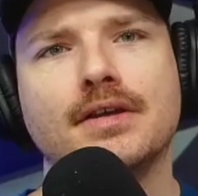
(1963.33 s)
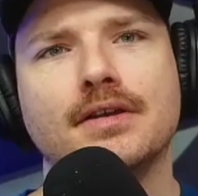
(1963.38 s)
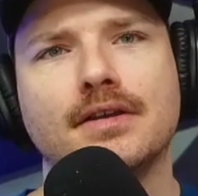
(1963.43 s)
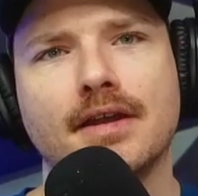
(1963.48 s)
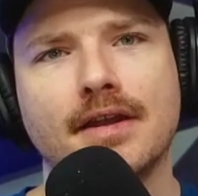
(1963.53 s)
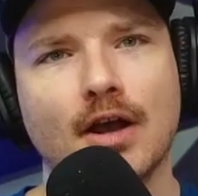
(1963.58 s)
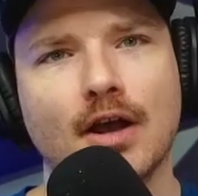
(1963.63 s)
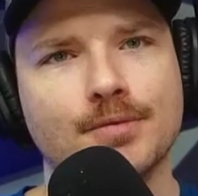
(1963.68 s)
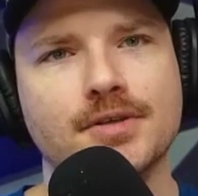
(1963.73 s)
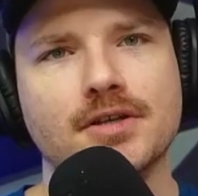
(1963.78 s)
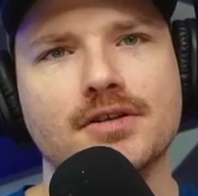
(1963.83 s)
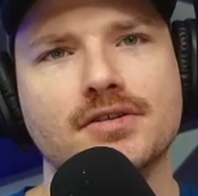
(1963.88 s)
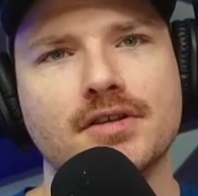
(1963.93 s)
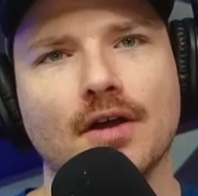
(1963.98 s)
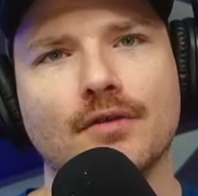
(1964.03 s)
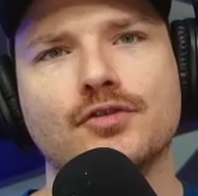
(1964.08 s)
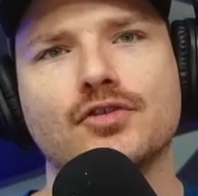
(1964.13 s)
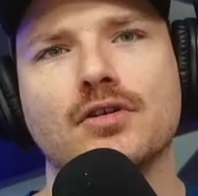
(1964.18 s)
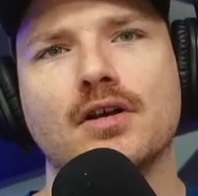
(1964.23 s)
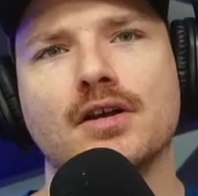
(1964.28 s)
It helps your
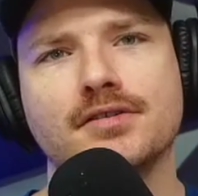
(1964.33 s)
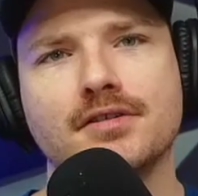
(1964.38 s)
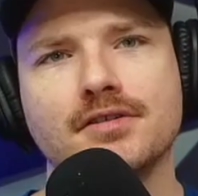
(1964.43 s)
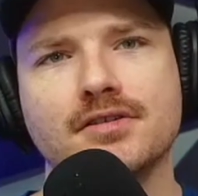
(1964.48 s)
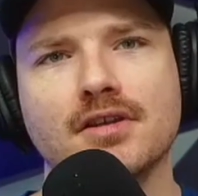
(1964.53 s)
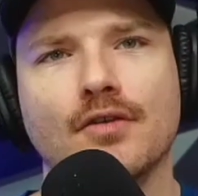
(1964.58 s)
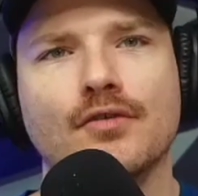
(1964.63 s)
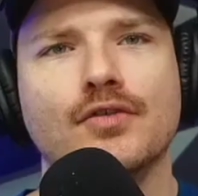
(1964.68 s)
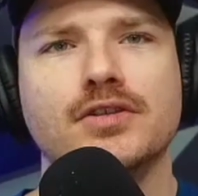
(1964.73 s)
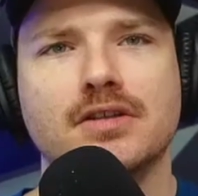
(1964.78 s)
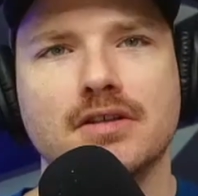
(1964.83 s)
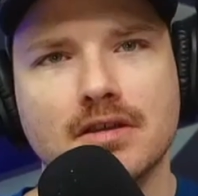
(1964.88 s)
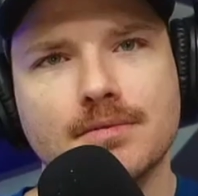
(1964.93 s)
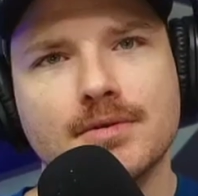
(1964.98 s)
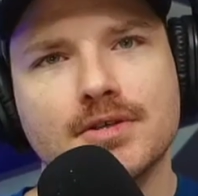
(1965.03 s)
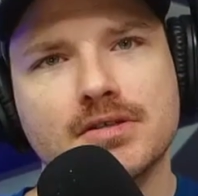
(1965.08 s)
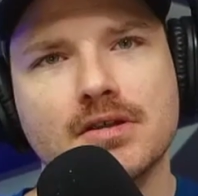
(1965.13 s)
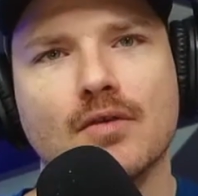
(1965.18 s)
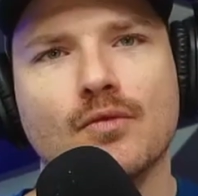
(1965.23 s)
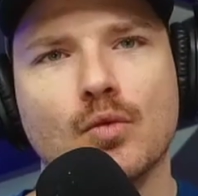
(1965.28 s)
self trust, your self esteem,
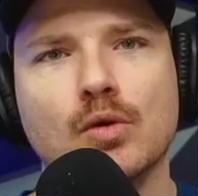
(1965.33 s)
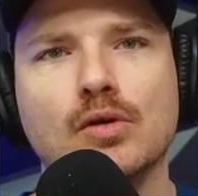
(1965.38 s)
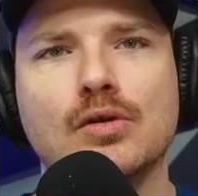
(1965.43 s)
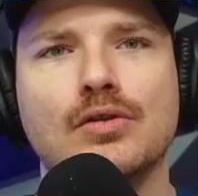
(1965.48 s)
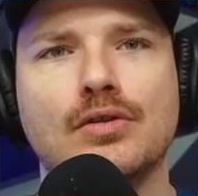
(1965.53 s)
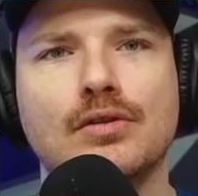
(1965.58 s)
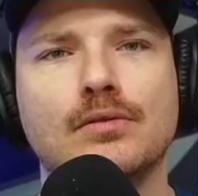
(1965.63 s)
your self worth.